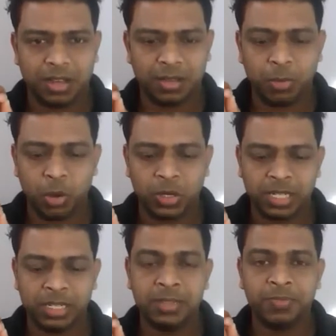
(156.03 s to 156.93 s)

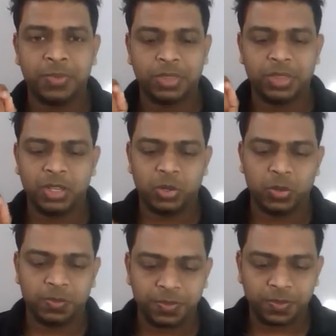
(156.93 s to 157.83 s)
bolted the
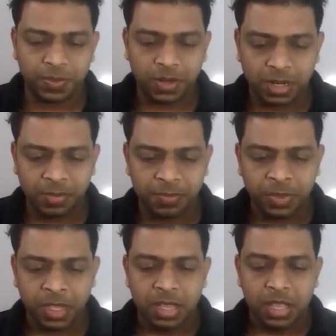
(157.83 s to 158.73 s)
door.
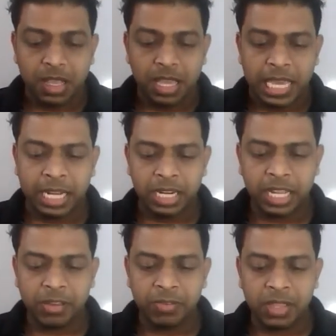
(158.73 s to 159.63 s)
He did
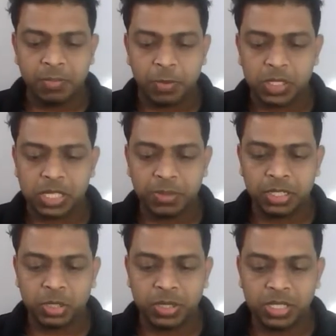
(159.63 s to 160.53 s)
everything
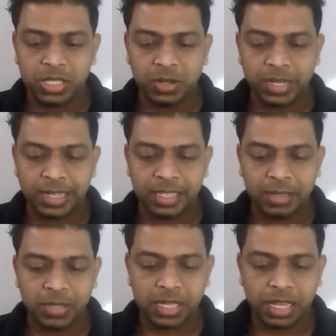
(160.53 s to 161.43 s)
possible to insulate
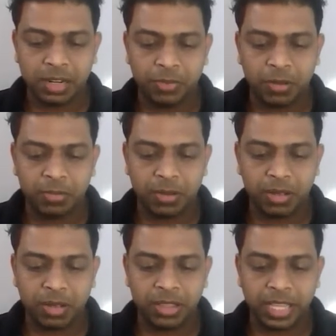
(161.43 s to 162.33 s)
himself from
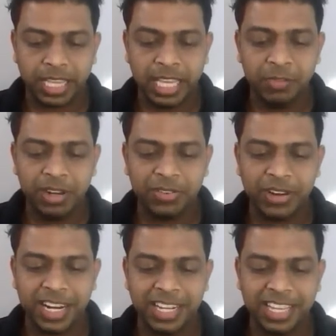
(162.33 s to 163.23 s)
the evil
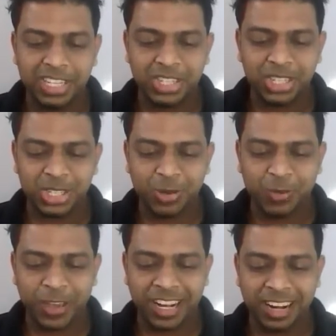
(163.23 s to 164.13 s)
radiations
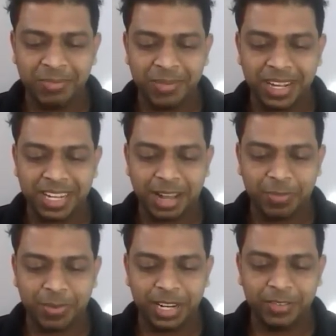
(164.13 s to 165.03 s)
of an unmarried
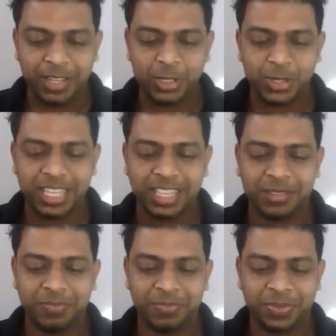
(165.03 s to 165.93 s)
couple living together.